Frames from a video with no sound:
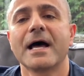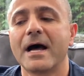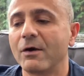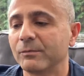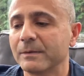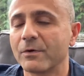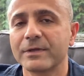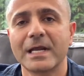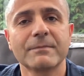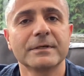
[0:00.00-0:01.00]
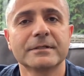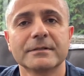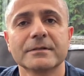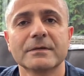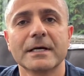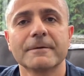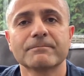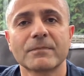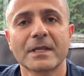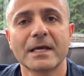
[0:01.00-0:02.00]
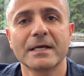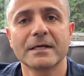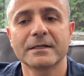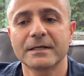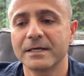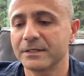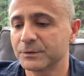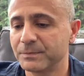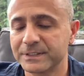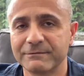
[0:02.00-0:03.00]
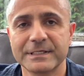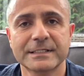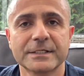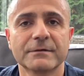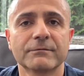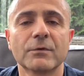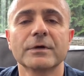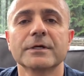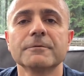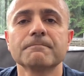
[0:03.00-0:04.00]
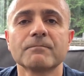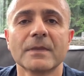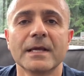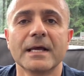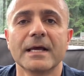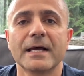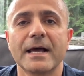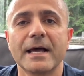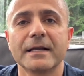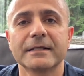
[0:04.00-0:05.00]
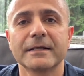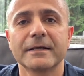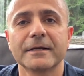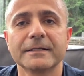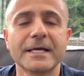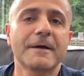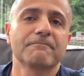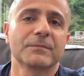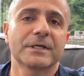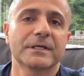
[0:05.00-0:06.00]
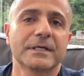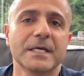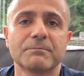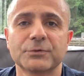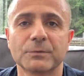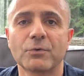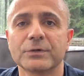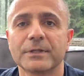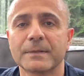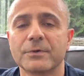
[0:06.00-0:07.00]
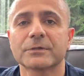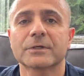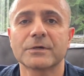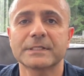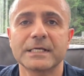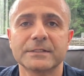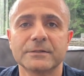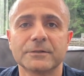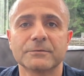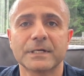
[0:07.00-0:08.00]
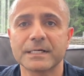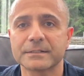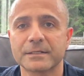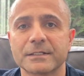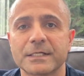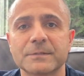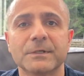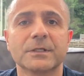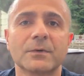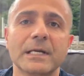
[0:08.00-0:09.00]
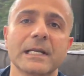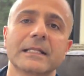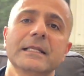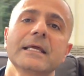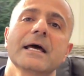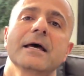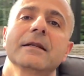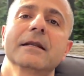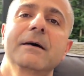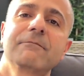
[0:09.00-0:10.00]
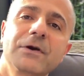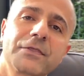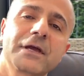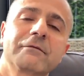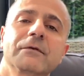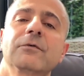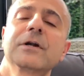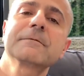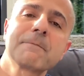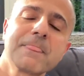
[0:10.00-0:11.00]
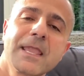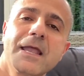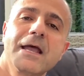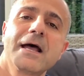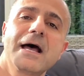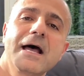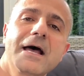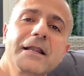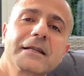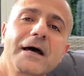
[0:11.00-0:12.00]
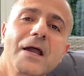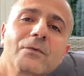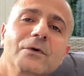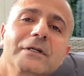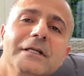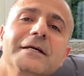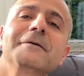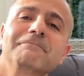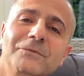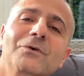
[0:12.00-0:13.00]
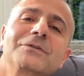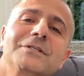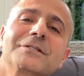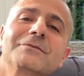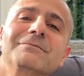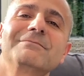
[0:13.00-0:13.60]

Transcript: I will be more than happy to do a specific session for you. And keep supporting the podcast as you guys and has been doing lately, and I'm very thankful for it. And I will talk to you soon.